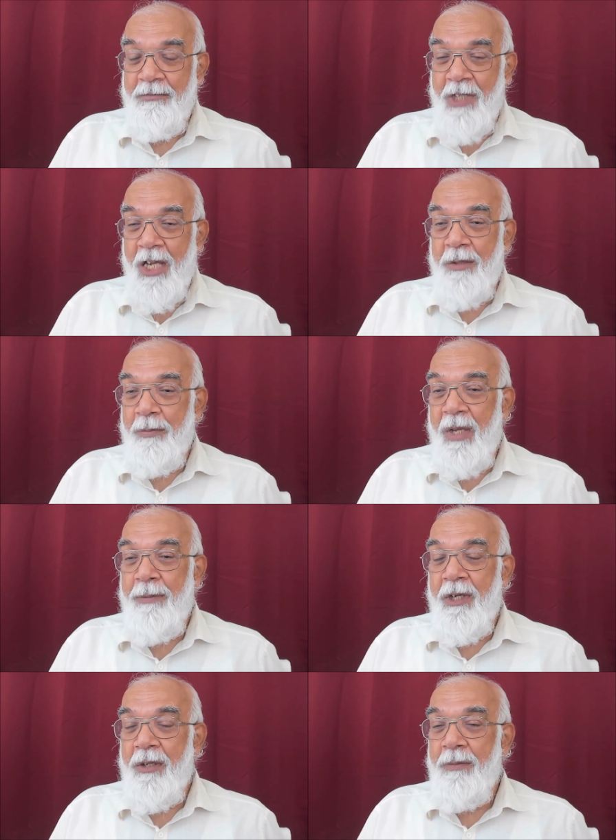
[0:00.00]
that may
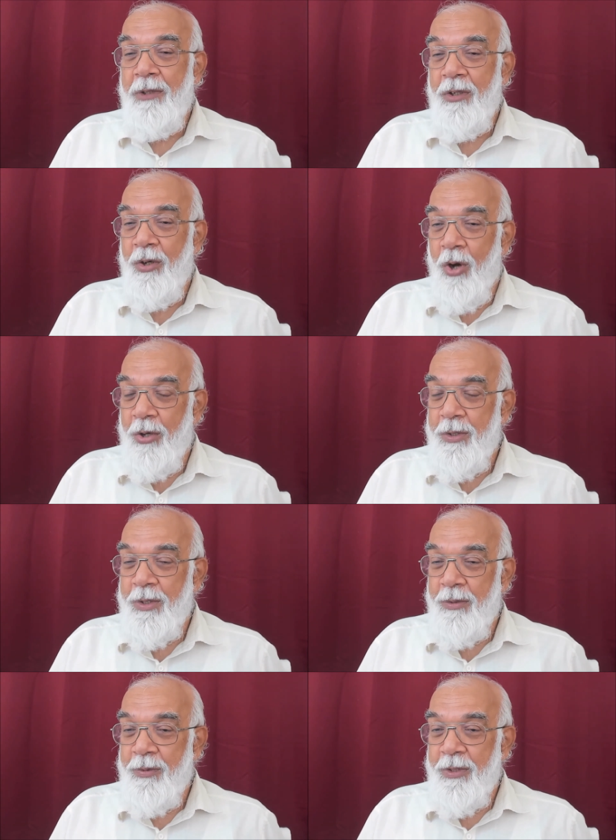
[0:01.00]
become the cause
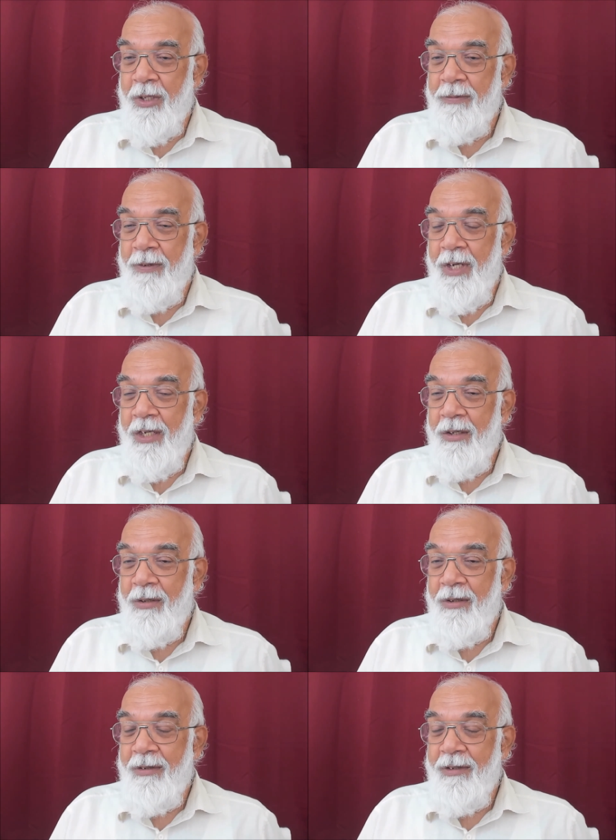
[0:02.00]
of suffering
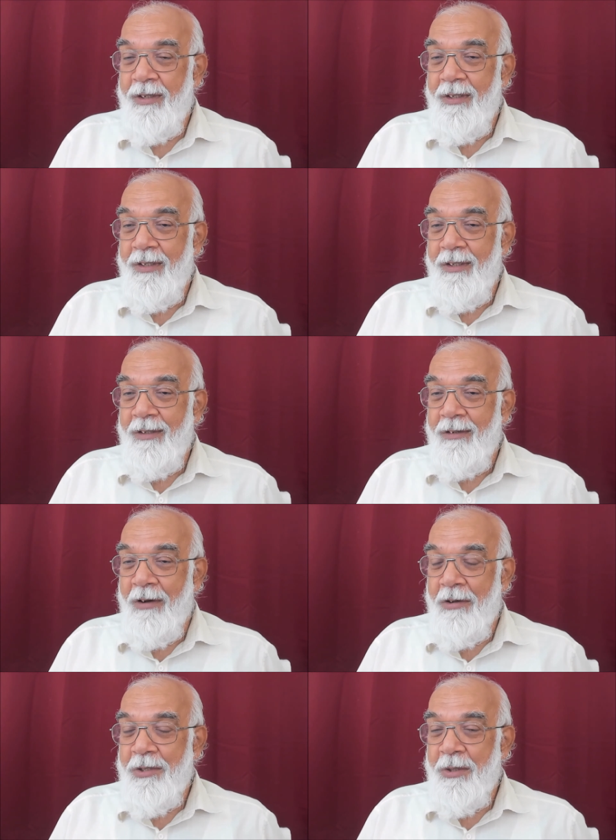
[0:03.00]
or
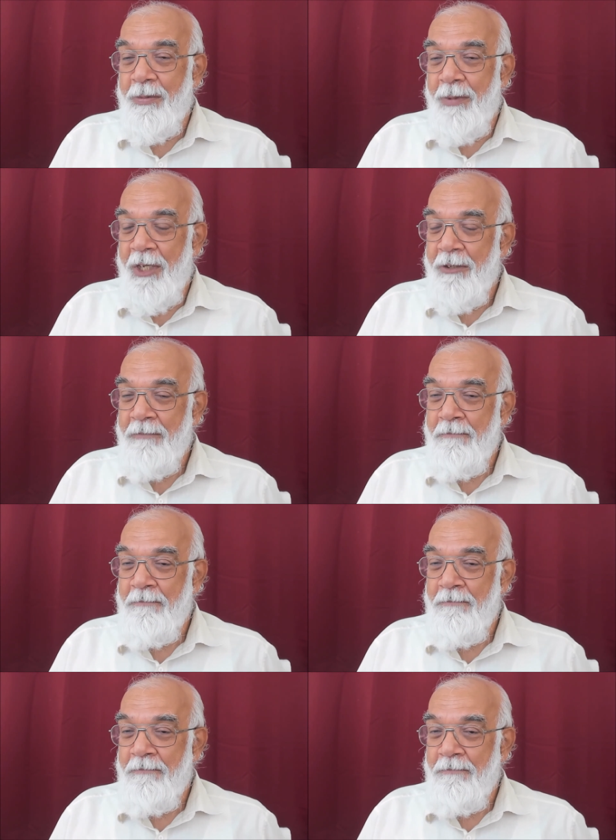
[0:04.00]
cause of pain
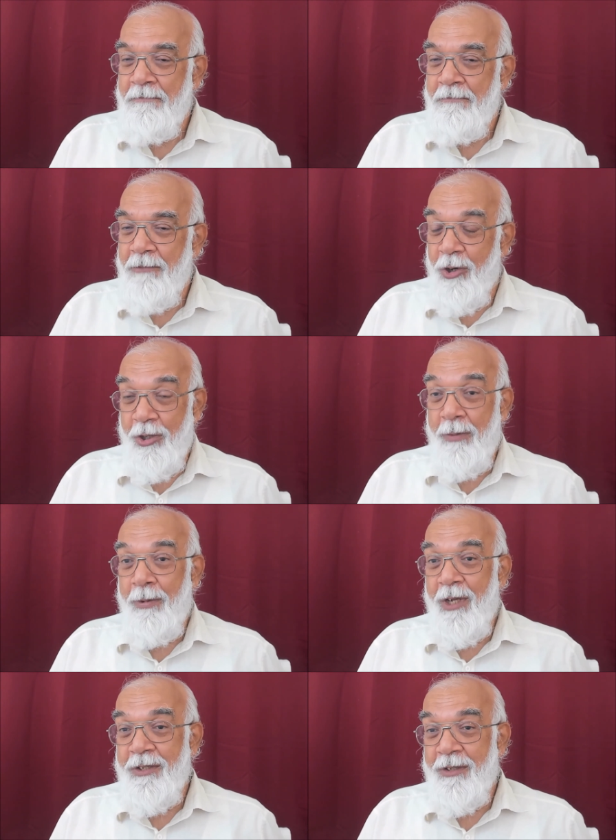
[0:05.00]
or the
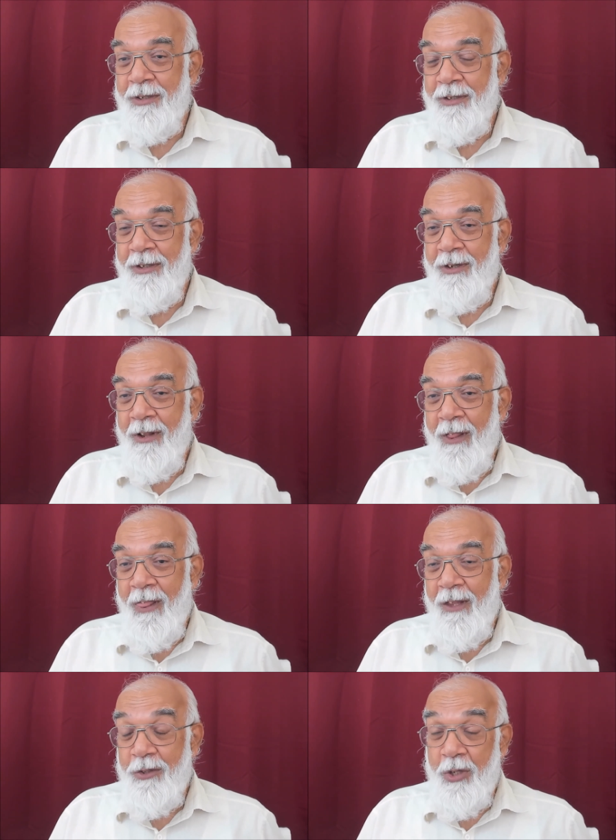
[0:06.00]
pleasure.
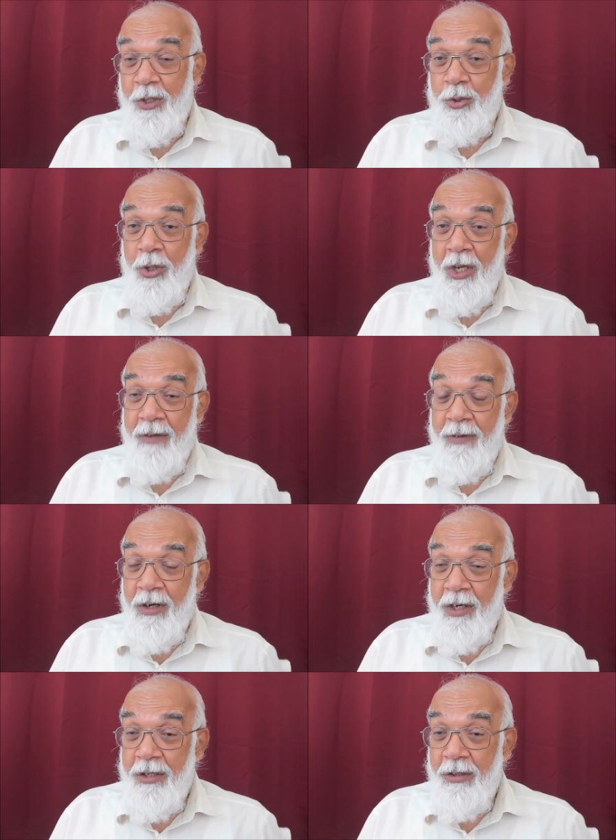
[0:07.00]
So I should have a
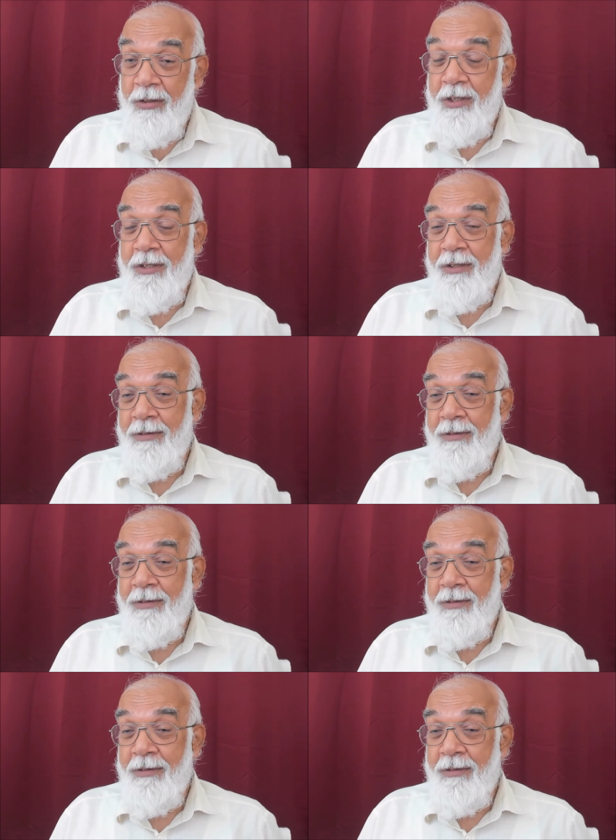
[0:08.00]
right knowledge.